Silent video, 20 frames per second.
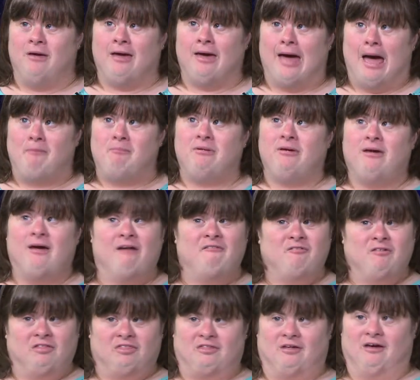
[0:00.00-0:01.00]
happy
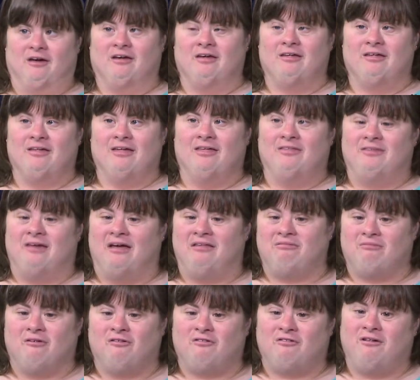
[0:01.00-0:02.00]
everything. And that's
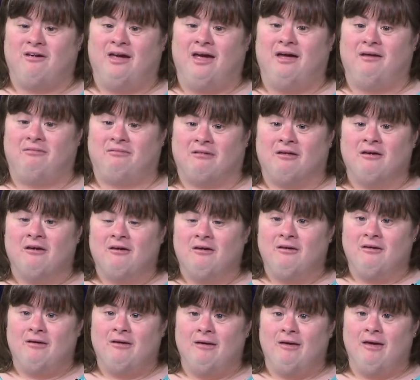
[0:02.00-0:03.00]
what creates
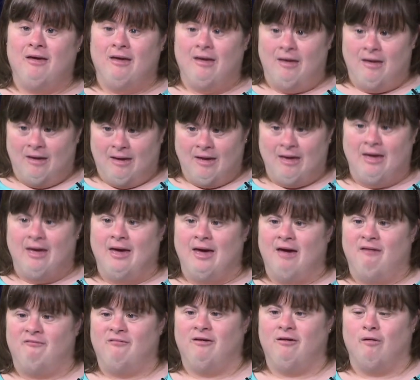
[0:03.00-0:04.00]

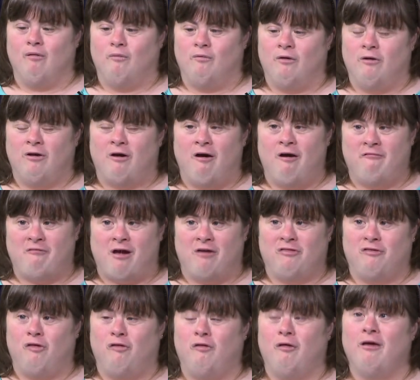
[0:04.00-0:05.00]
having a world of,
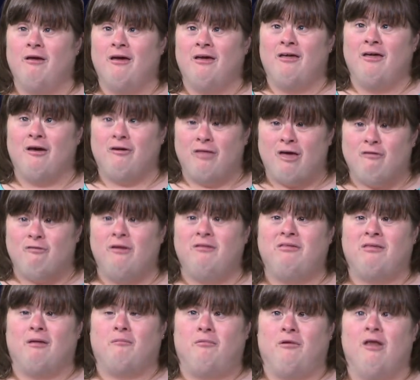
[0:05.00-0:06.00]
that creates
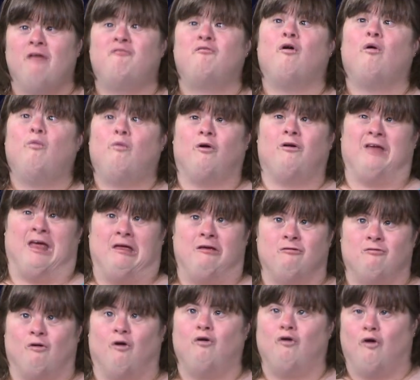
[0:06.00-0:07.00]
a beautiful world in
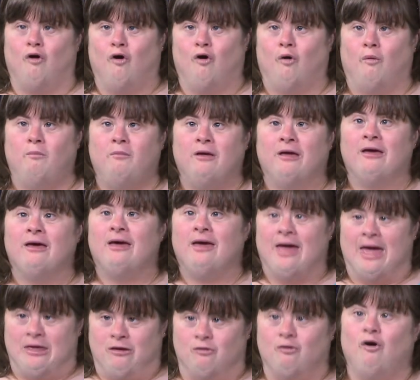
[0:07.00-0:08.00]
your own home
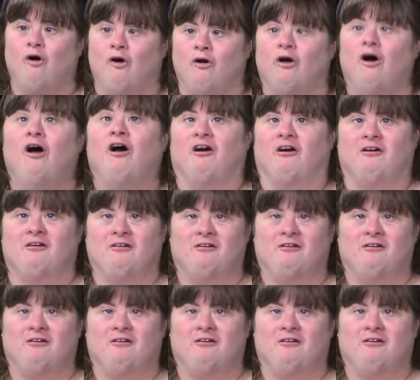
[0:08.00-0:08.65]
and your own heart.